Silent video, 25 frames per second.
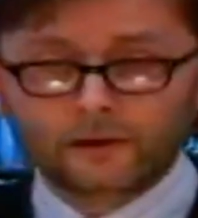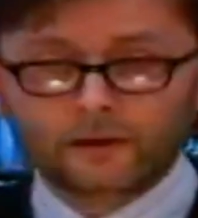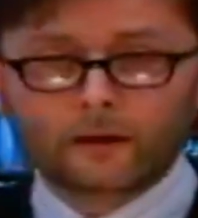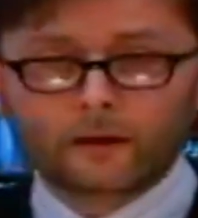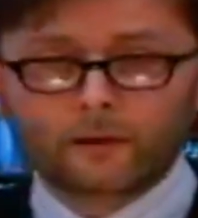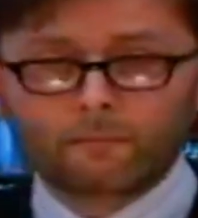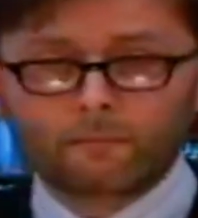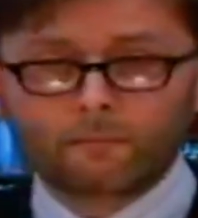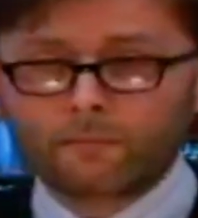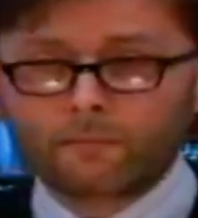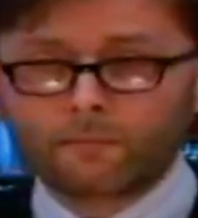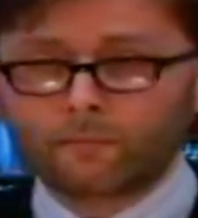
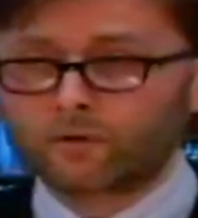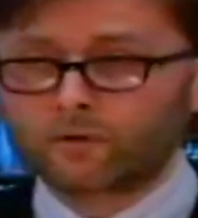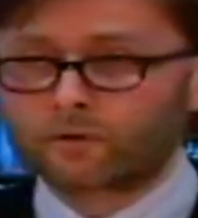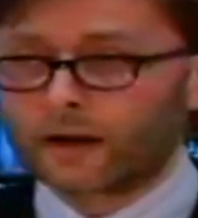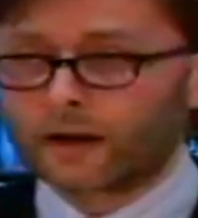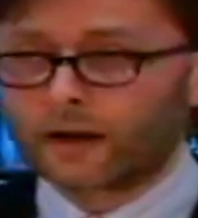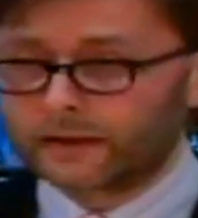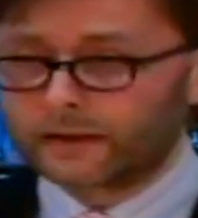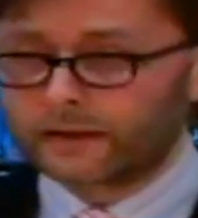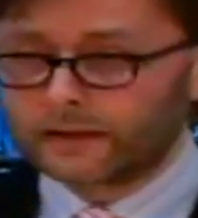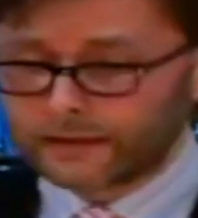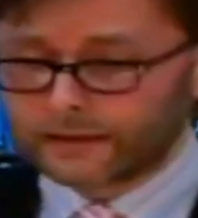in an
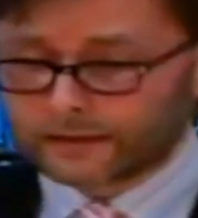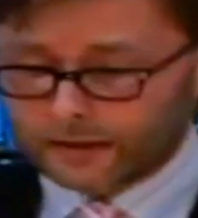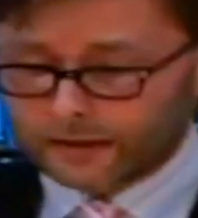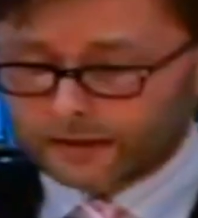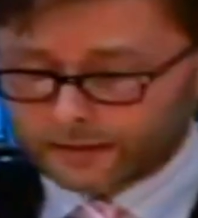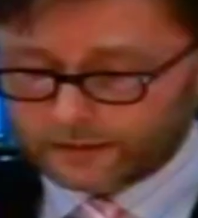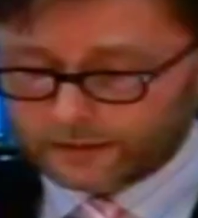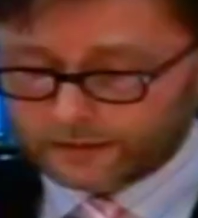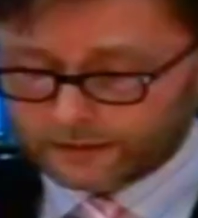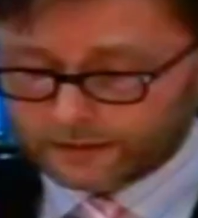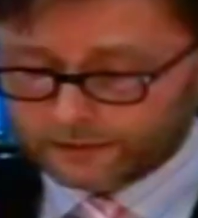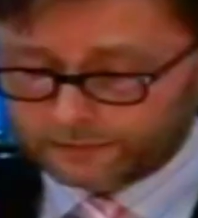attempt to
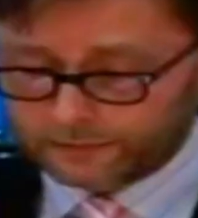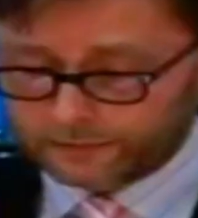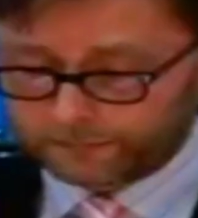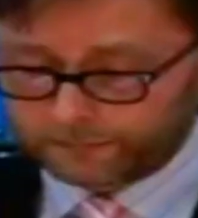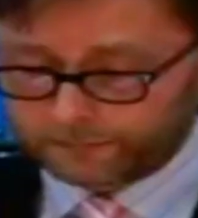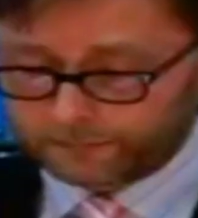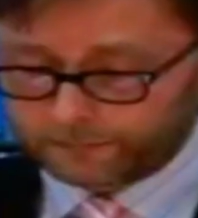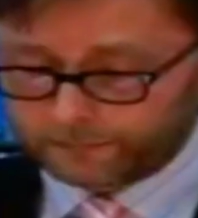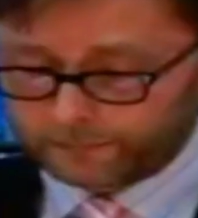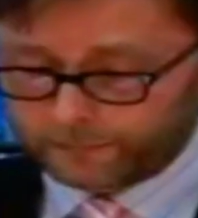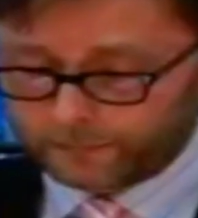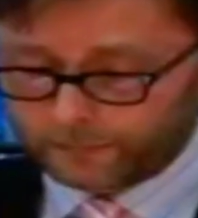minimize the
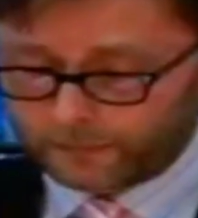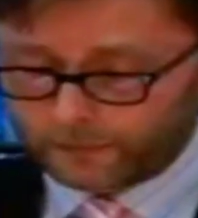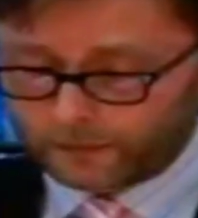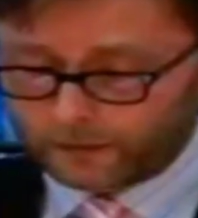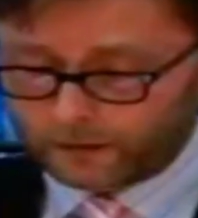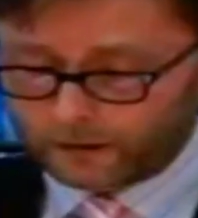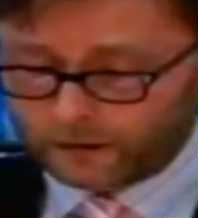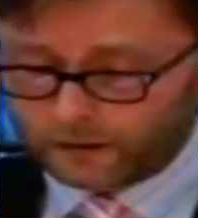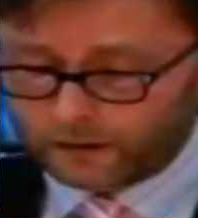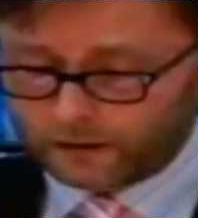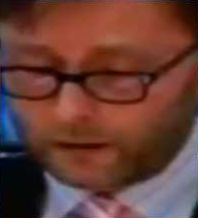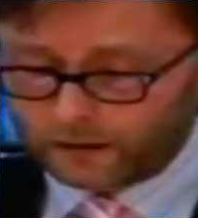
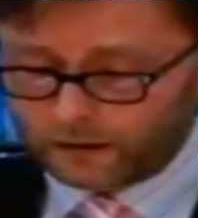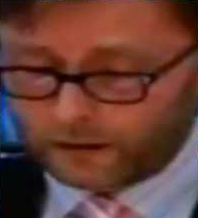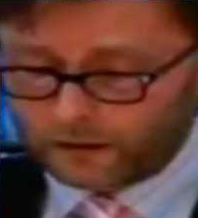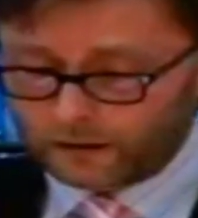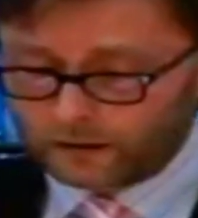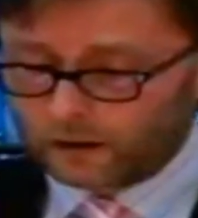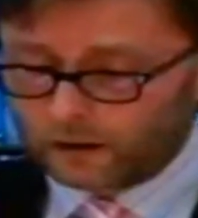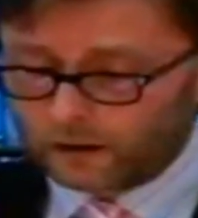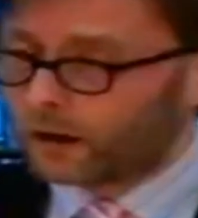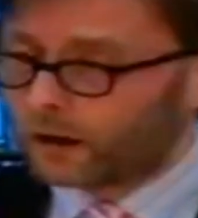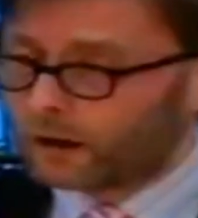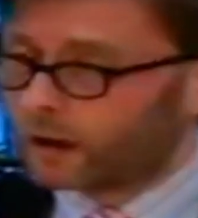
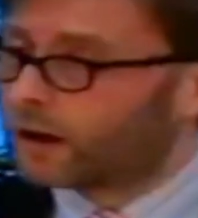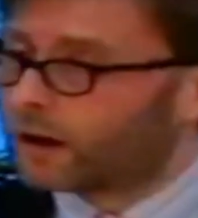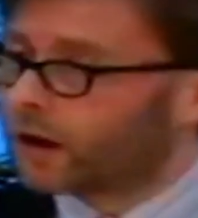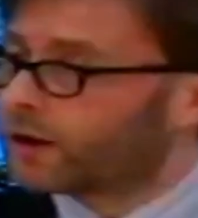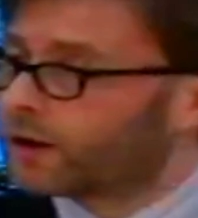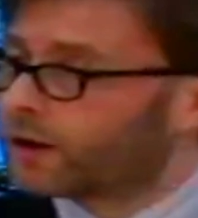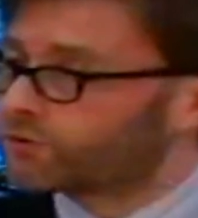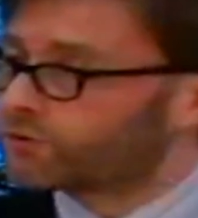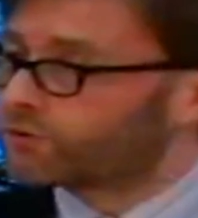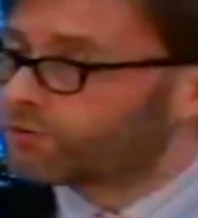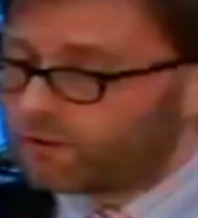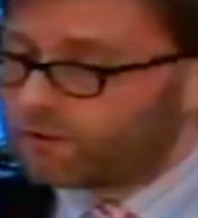
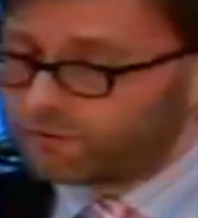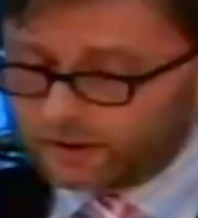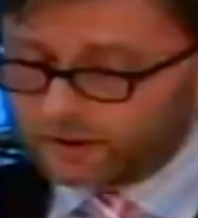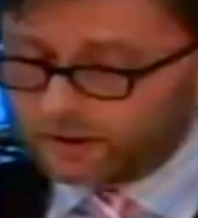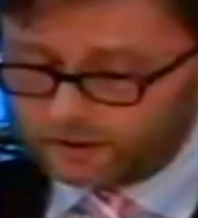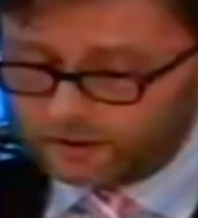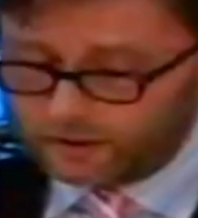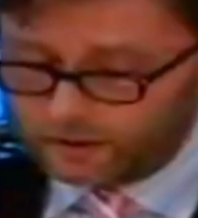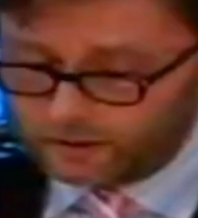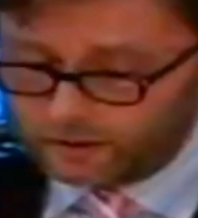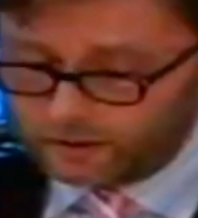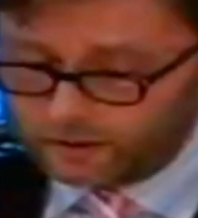participation
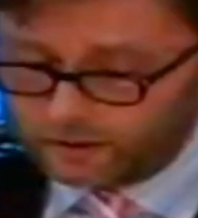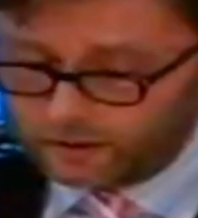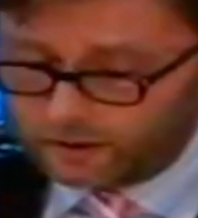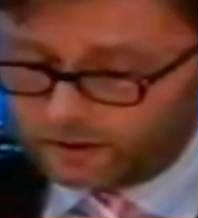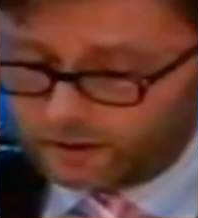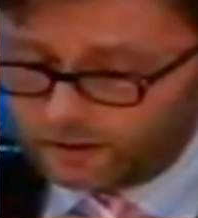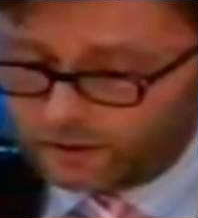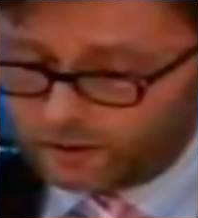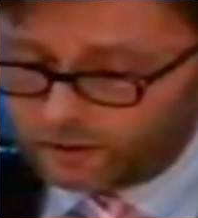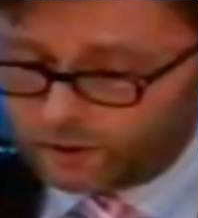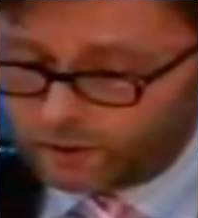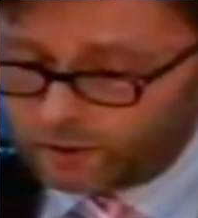of
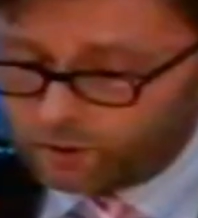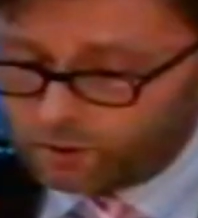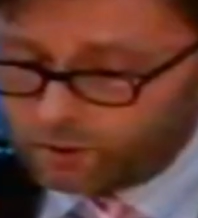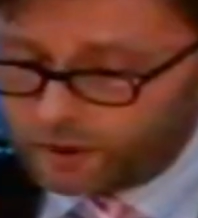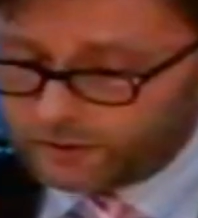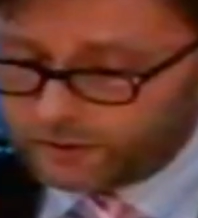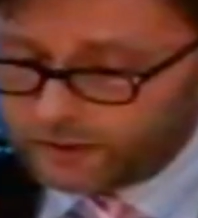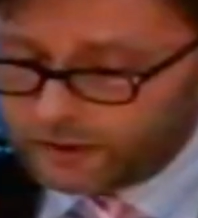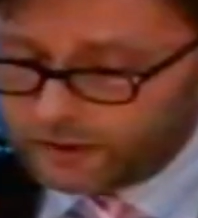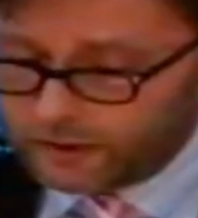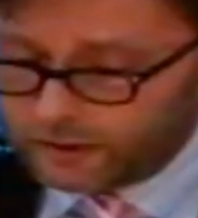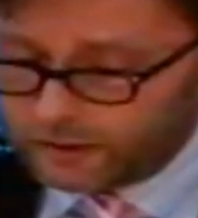his
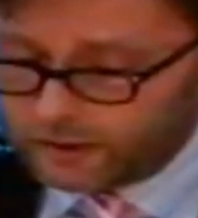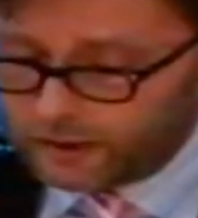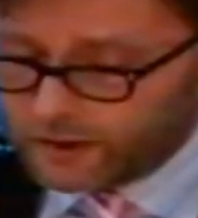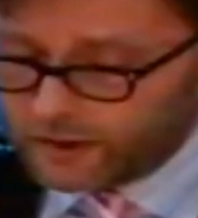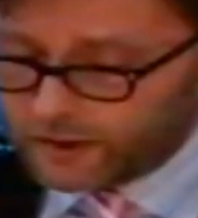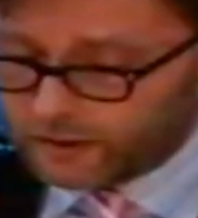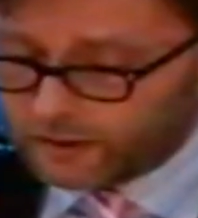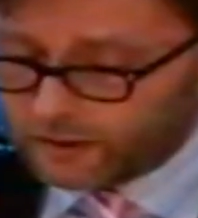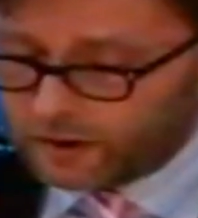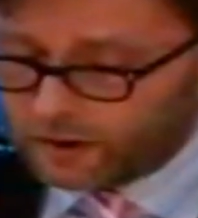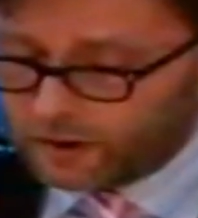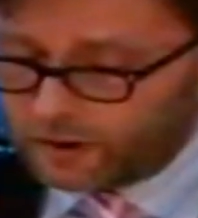fellow
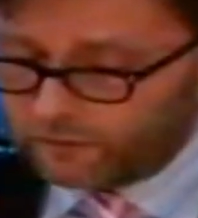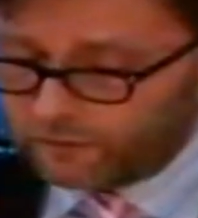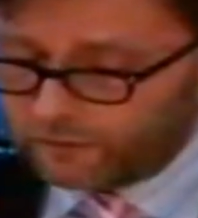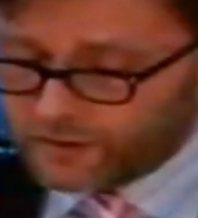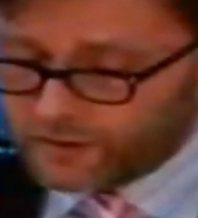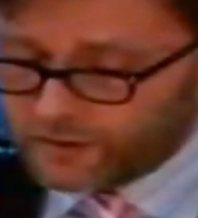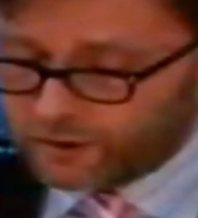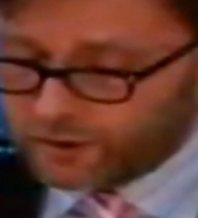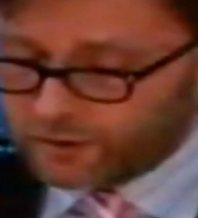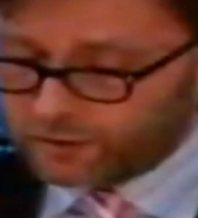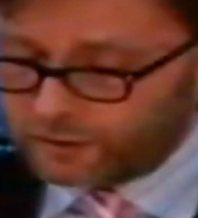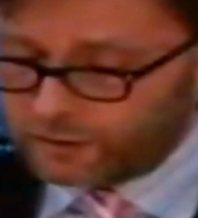converso
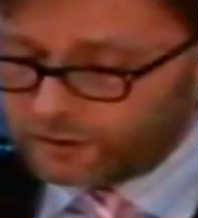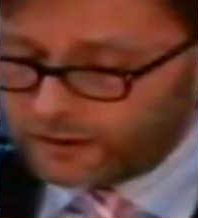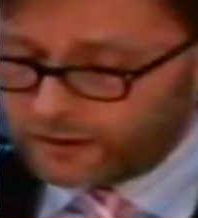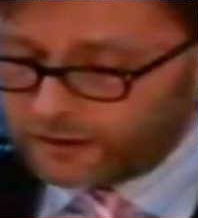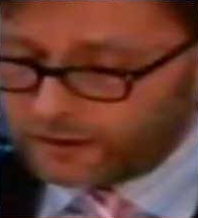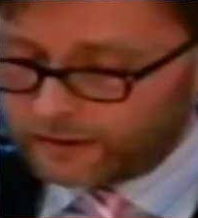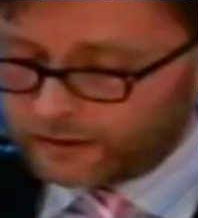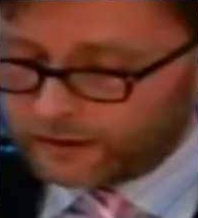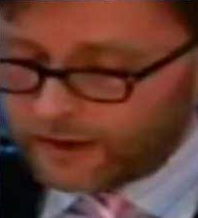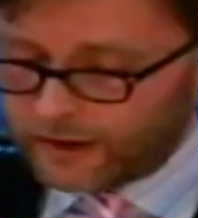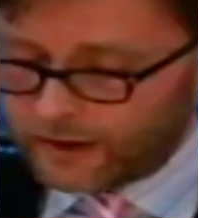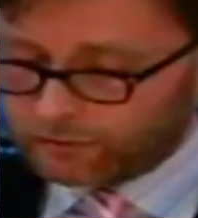Jesuits in this
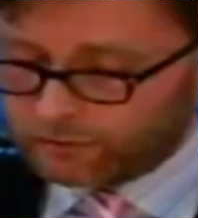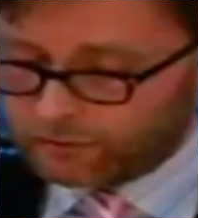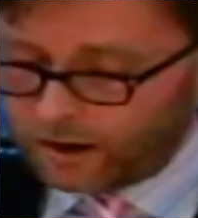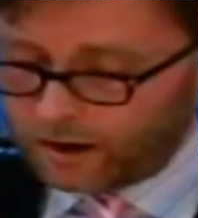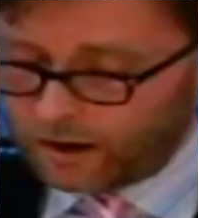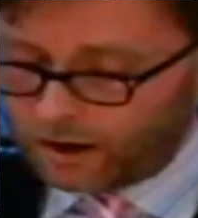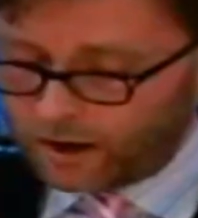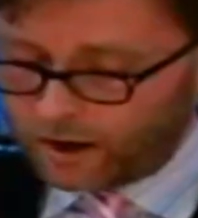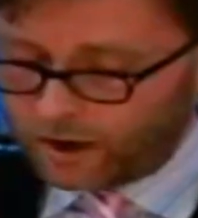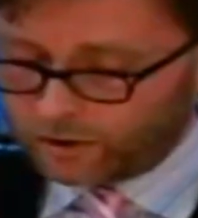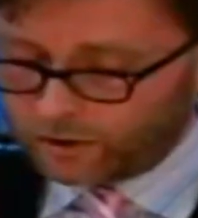movement,